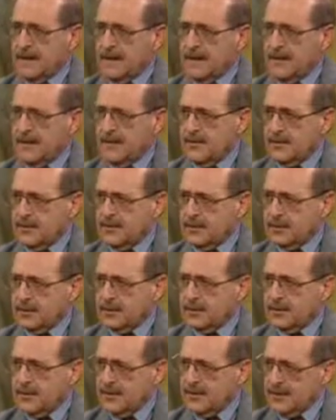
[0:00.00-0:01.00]
that we
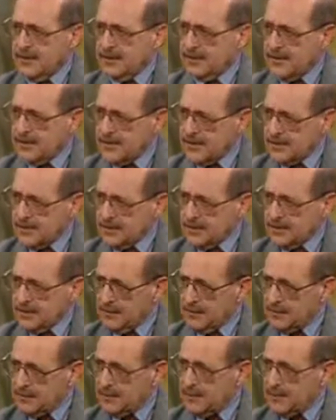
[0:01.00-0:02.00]
could prevent cystic
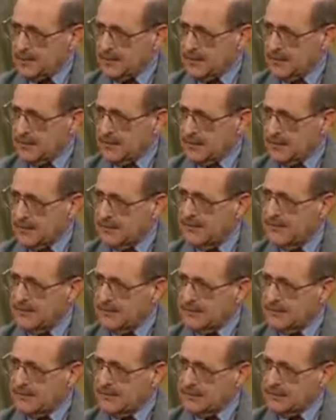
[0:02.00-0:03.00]
fibrosis. We can reverse
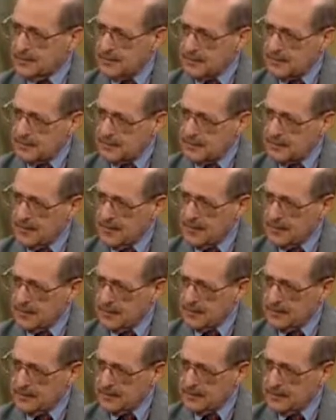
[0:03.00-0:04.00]
it even after the baby's born
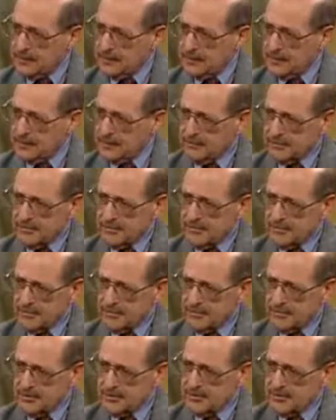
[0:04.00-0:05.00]
very quickly,
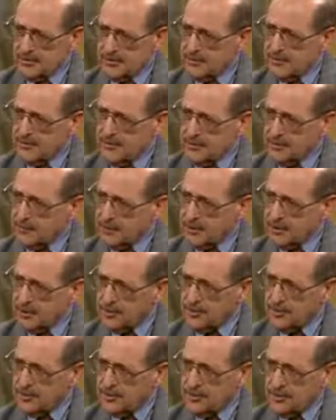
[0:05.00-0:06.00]
reverse the genetic
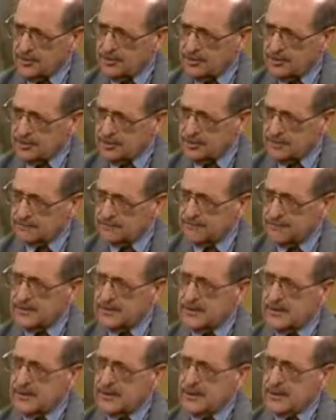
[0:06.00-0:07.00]
markers. We can do it.
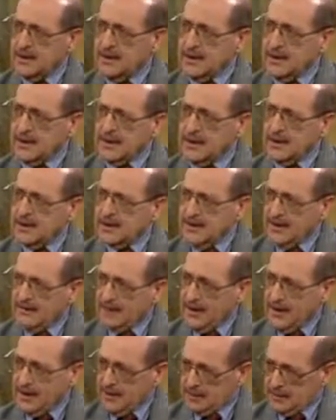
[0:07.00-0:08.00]
And they
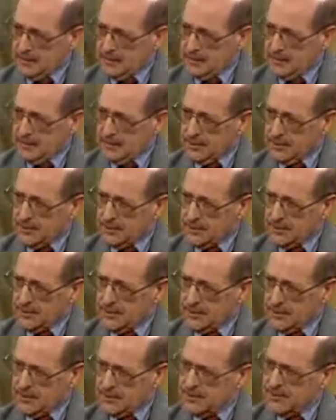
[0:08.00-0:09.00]
fired me because they
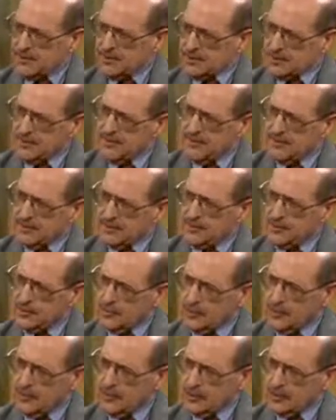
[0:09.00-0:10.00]
said, you must be sniffing
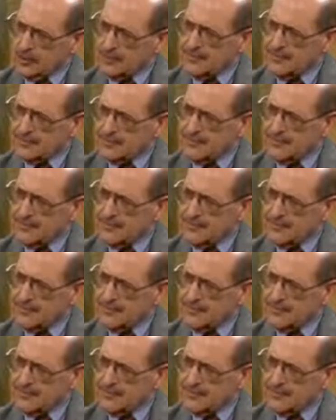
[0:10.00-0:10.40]
glue, Wallach,